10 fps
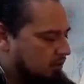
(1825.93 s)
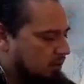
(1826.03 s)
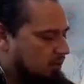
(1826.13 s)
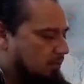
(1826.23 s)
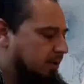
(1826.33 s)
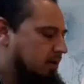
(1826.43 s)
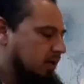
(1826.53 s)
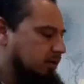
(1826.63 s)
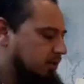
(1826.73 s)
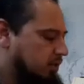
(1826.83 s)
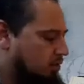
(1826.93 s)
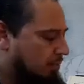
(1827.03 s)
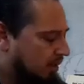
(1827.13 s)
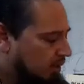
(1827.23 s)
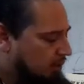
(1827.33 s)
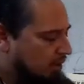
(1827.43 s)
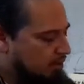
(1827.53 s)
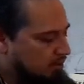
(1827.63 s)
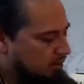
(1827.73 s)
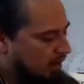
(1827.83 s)
Apparently you can do them
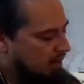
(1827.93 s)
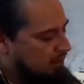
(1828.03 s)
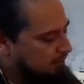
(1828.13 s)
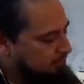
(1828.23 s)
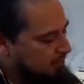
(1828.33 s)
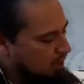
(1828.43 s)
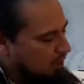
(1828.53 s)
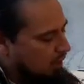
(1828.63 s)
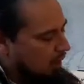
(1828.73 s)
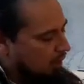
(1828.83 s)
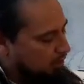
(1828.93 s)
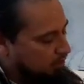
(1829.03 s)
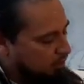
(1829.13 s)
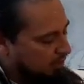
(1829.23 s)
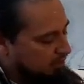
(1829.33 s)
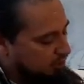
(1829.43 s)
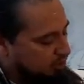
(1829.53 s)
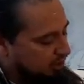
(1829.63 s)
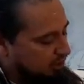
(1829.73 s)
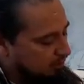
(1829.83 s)
anywhere, right? You can do it on the
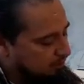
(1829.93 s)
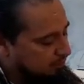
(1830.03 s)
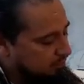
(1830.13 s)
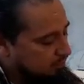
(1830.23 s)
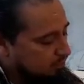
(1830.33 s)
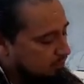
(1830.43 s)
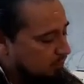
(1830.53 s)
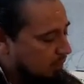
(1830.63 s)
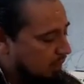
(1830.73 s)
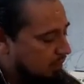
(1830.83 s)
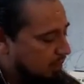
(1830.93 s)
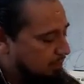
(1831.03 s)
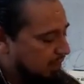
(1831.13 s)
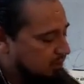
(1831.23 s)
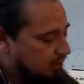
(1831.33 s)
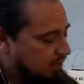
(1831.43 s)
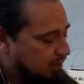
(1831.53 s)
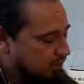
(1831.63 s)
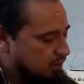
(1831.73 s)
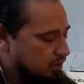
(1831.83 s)
G, and then
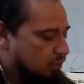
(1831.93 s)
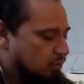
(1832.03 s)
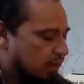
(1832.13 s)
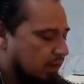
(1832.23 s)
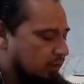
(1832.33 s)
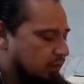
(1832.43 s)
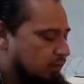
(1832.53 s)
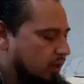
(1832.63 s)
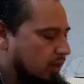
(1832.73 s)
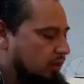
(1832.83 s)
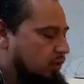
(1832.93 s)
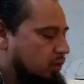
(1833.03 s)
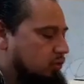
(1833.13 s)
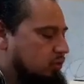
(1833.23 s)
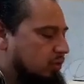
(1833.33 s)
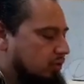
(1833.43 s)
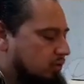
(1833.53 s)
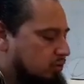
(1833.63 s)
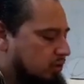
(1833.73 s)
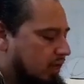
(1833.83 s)
basically you go
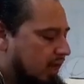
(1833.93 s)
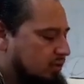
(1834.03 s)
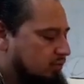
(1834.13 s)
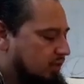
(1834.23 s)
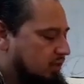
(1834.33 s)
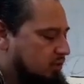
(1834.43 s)
to the last finger.